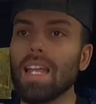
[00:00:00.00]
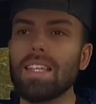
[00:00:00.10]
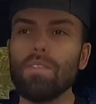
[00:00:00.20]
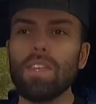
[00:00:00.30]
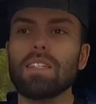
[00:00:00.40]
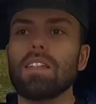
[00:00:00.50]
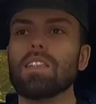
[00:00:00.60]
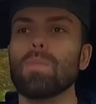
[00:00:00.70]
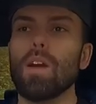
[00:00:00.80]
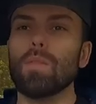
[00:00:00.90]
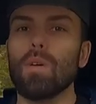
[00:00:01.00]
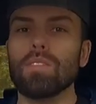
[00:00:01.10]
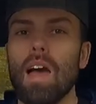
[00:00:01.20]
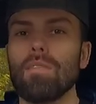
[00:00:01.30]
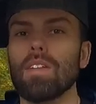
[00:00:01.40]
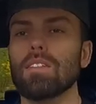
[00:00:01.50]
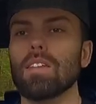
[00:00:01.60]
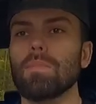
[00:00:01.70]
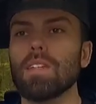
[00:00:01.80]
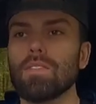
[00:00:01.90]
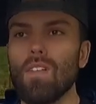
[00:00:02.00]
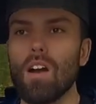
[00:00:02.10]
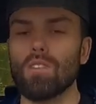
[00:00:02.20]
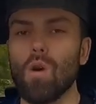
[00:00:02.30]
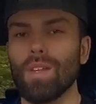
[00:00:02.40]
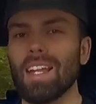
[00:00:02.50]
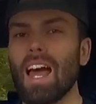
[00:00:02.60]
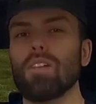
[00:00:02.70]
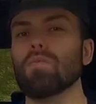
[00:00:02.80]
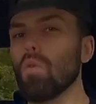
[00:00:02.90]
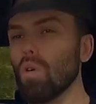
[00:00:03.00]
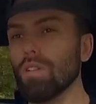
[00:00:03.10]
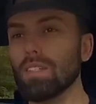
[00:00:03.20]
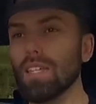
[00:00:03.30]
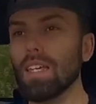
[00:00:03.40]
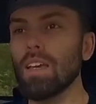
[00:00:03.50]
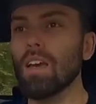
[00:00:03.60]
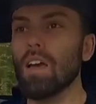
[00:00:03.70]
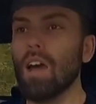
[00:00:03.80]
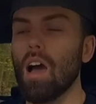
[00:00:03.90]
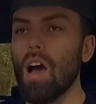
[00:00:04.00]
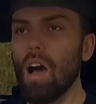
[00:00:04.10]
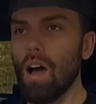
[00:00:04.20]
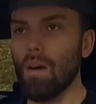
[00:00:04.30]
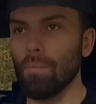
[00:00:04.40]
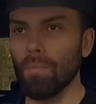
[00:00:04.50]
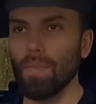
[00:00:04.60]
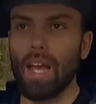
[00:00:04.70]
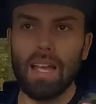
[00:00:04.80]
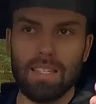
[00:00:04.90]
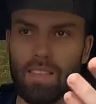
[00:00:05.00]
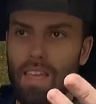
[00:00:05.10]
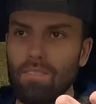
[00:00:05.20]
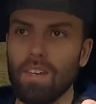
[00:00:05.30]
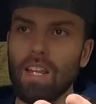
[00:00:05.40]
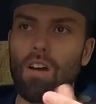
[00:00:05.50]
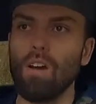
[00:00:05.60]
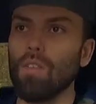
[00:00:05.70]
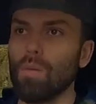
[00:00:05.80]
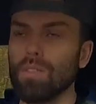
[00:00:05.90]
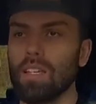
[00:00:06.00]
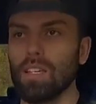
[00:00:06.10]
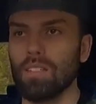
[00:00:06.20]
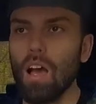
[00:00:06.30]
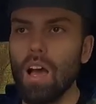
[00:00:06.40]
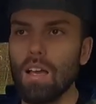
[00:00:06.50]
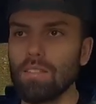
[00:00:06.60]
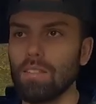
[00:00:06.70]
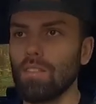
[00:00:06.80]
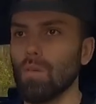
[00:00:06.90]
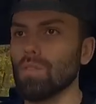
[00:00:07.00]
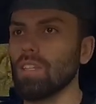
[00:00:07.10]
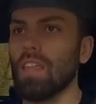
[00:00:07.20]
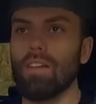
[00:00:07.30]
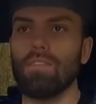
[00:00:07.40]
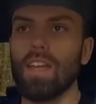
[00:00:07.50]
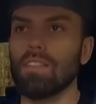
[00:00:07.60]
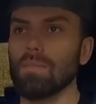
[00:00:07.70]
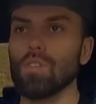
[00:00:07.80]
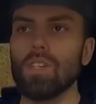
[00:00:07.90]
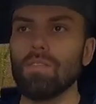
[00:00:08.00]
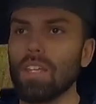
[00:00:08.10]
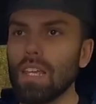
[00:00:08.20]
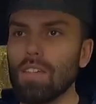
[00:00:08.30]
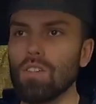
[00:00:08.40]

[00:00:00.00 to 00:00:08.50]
it definitely didn't inspire the most confidence in me as far as owning it out of warranty. Um, like I said in that video, there was the exhaust, there was like that phantom shifting